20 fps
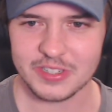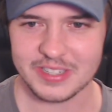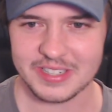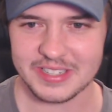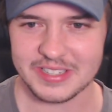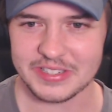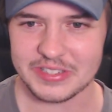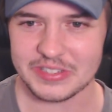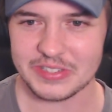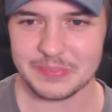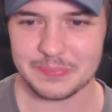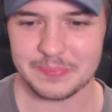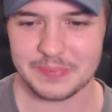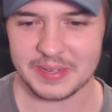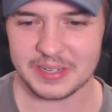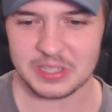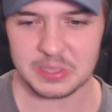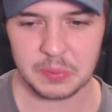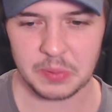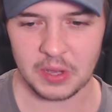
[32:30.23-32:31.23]
It is
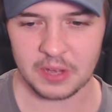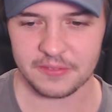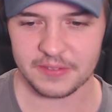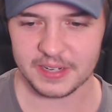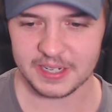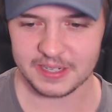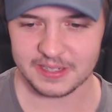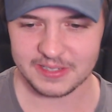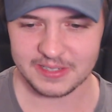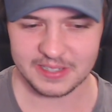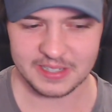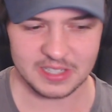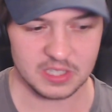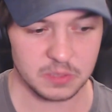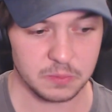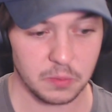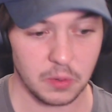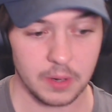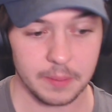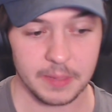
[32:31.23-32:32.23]
perfect. It
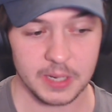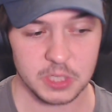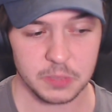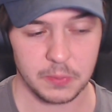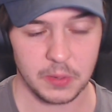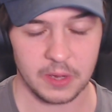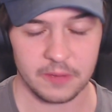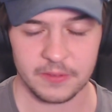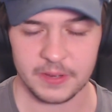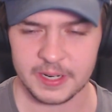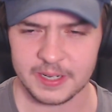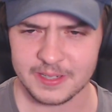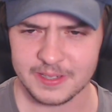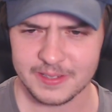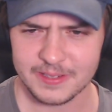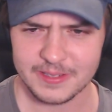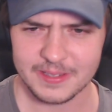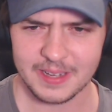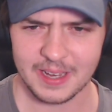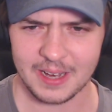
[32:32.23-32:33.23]
is pretty much perfect.
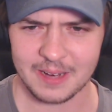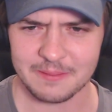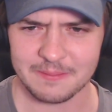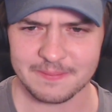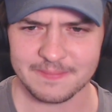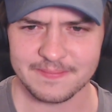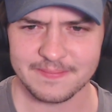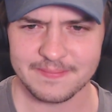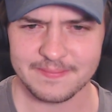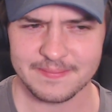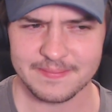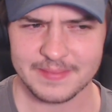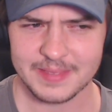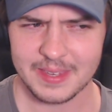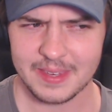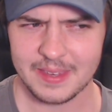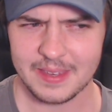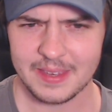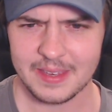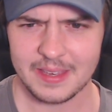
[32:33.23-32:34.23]

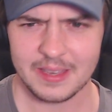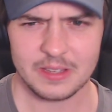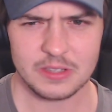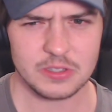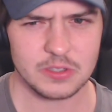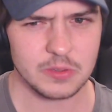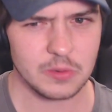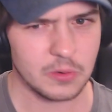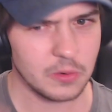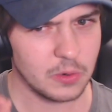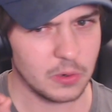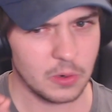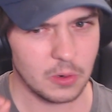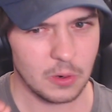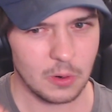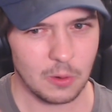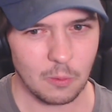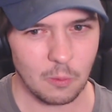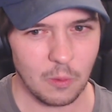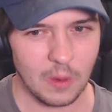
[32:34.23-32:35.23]
There's
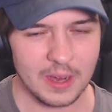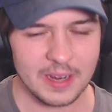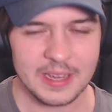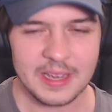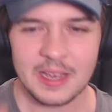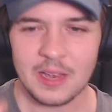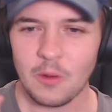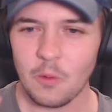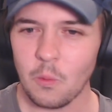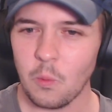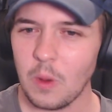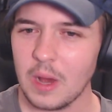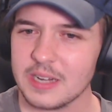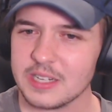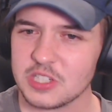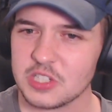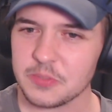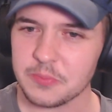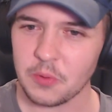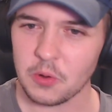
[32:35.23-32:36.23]

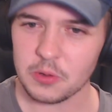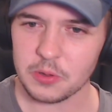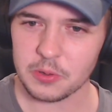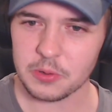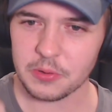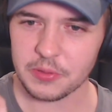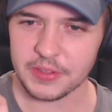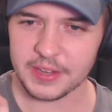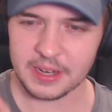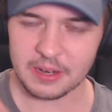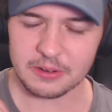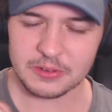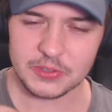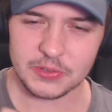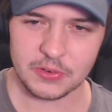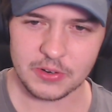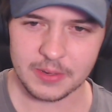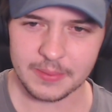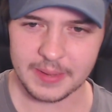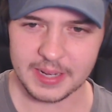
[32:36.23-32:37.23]
one small little thing I'll
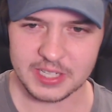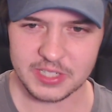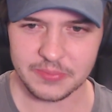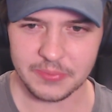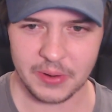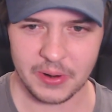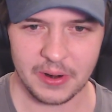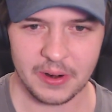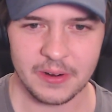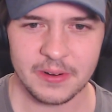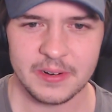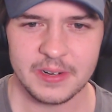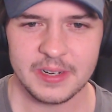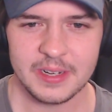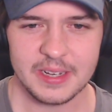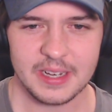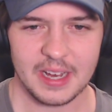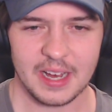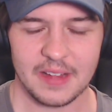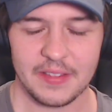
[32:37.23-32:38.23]
talk about tomorrow
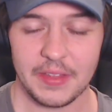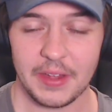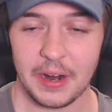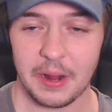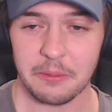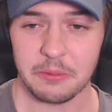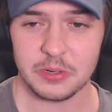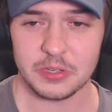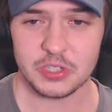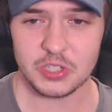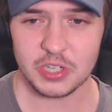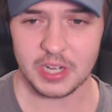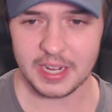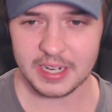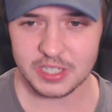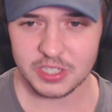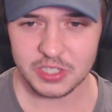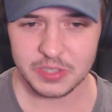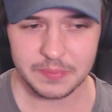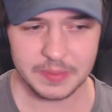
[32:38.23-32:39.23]
that I would
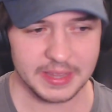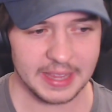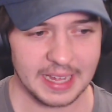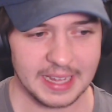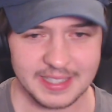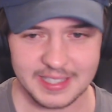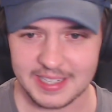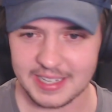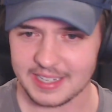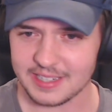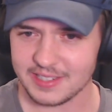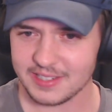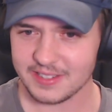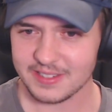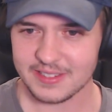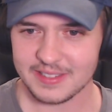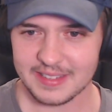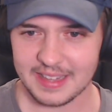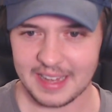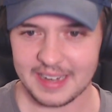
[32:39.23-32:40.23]
change, but that's it.
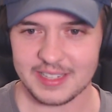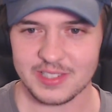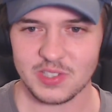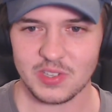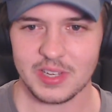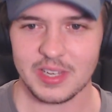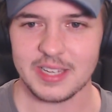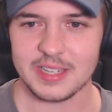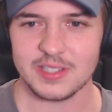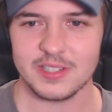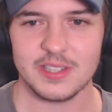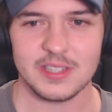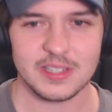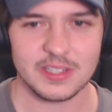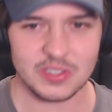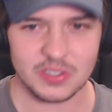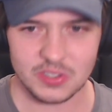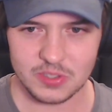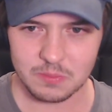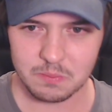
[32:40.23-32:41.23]
That is it. It
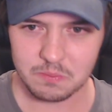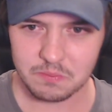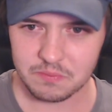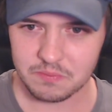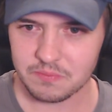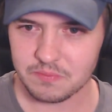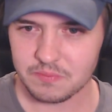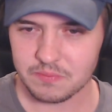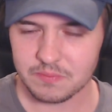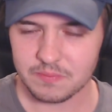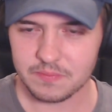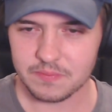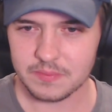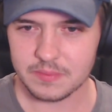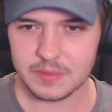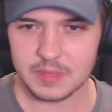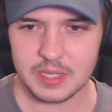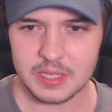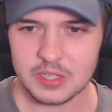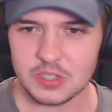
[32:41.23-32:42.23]
is
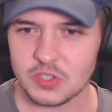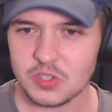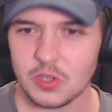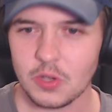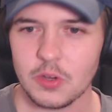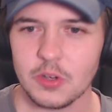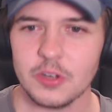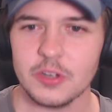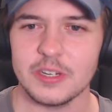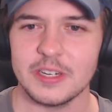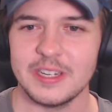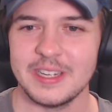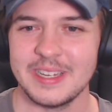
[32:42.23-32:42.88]
so good.